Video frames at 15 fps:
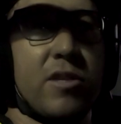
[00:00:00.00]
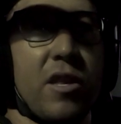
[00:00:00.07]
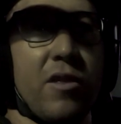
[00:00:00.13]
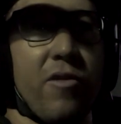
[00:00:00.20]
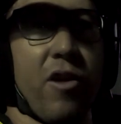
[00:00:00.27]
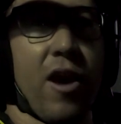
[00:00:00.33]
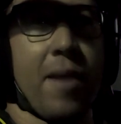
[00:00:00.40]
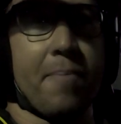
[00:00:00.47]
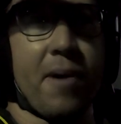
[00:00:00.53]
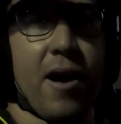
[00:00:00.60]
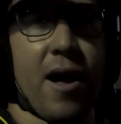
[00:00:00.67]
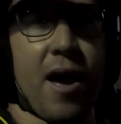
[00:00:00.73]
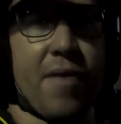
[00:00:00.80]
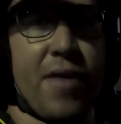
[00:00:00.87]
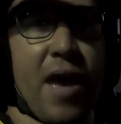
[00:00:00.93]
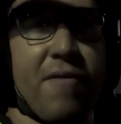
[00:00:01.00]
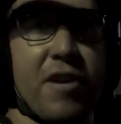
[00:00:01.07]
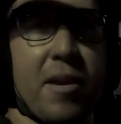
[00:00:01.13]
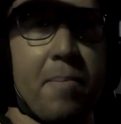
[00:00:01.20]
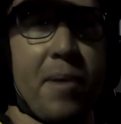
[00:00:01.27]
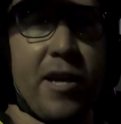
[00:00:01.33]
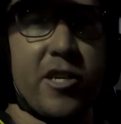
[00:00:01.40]
on the right path,
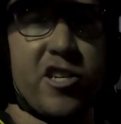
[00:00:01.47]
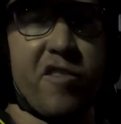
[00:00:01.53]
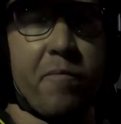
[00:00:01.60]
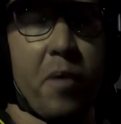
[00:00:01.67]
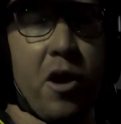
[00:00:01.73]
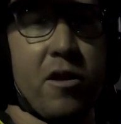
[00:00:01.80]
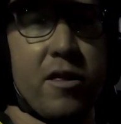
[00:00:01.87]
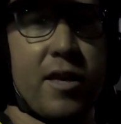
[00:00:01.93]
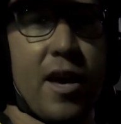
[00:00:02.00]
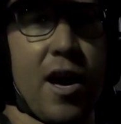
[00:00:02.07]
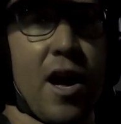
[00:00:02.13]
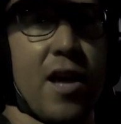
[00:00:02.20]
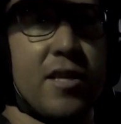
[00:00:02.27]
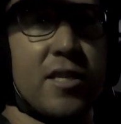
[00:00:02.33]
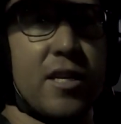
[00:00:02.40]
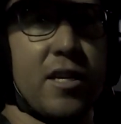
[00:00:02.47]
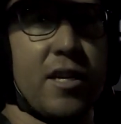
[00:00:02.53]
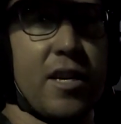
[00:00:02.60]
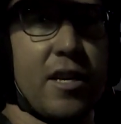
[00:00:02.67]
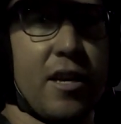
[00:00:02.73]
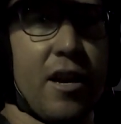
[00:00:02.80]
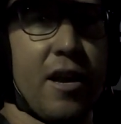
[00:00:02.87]
having a bunch of both cars, and
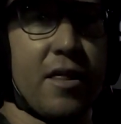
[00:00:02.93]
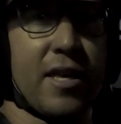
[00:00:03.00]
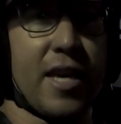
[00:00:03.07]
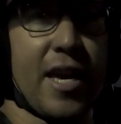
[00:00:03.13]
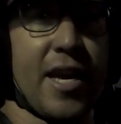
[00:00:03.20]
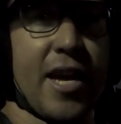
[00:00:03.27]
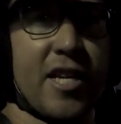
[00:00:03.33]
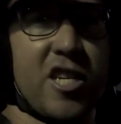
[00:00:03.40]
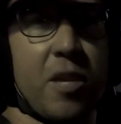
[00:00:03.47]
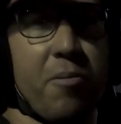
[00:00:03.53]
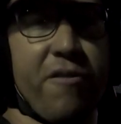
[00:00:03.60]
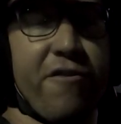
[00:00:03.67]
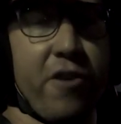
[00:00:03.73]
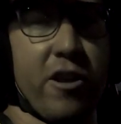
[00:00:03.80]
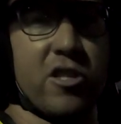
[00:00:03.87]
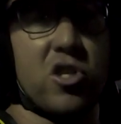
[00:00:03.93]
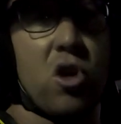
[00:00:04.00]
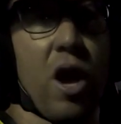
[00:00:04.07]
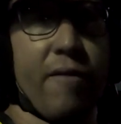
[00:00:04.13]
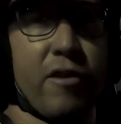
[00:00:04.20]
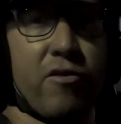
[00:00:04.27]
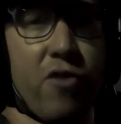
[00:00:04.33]
you know, I think he actually prefers
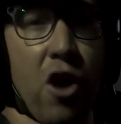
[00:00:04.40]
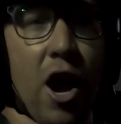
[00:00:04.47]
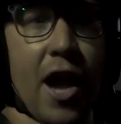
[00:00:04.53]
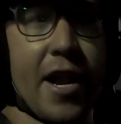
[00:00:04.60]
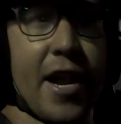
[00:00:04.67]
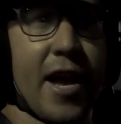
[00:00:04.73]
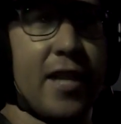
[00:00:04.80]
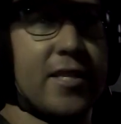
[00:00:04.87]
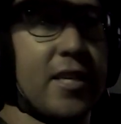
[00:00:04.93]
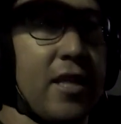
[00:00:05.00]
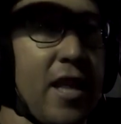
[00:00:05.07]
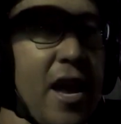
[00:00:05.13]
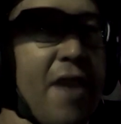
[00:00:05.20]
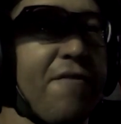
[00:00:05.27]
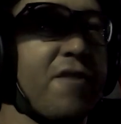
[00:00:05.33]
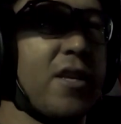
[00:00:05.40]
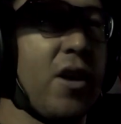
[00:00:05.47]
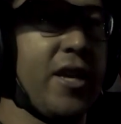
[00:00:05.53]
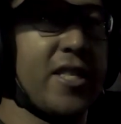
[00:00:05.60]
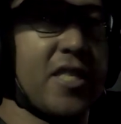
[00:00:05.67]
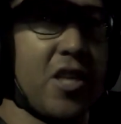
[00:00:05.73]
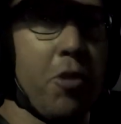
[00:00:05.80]
driving right now to left. So
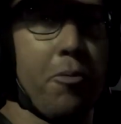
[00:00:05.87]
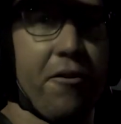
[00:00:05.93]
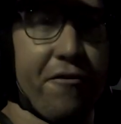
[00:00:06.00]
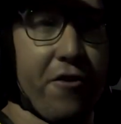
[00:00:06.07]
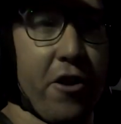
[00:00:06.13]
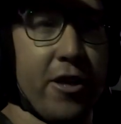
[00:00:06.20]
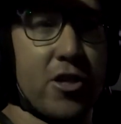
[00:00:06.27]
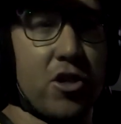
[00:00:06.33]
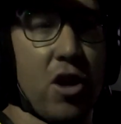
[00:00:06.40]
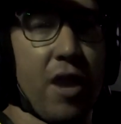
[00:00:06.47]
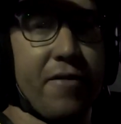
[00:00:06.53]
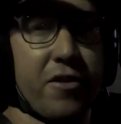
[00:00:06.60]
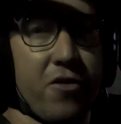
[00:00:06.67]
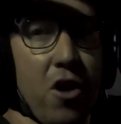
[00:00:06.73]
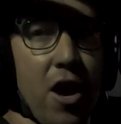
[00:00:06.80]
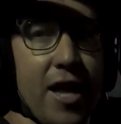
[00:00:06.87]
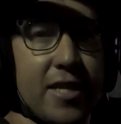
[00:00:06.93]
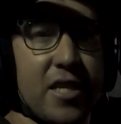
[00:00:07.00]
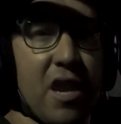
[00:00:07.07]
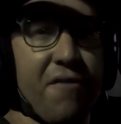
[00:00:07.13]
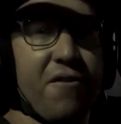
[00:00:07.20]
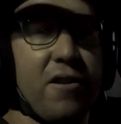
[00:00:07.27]
I still prefer driving right,
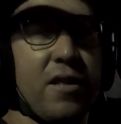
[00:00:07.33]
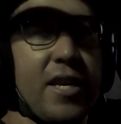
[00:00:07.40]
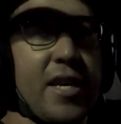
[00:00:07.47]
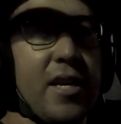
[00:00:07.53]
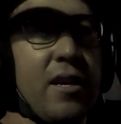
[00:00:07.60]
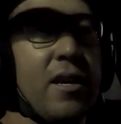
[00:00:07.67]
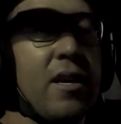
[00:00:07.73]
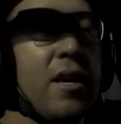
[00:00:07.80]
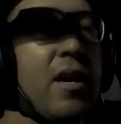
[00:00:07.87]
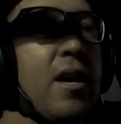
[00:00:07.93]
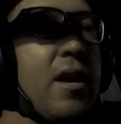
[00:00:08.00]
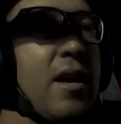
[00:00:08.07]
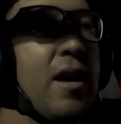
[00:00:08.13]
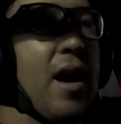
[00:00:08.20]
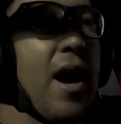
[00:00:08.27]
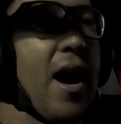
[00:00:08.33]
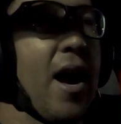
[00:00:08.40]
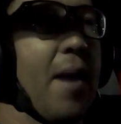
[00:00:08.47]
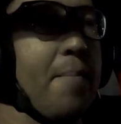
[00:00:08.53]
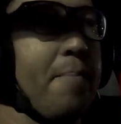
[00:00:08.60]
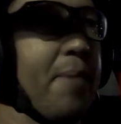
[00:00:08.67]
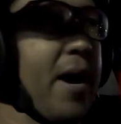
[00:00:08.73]
definitely.
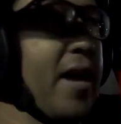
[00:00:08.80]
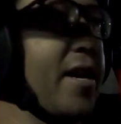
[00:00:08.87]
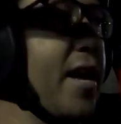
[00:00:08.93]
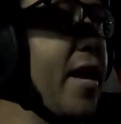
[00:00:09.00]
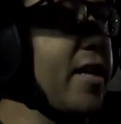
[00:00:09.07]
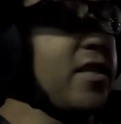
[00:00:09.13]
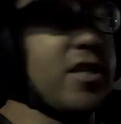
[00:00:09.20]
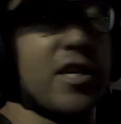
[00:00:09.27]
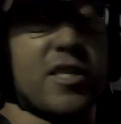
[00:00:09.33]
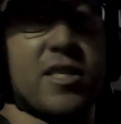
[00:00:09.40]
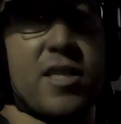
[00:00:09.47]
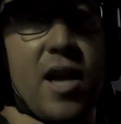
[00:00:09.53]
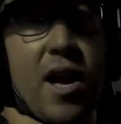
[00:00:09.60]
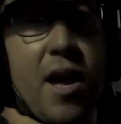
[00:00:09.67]
But yeah, just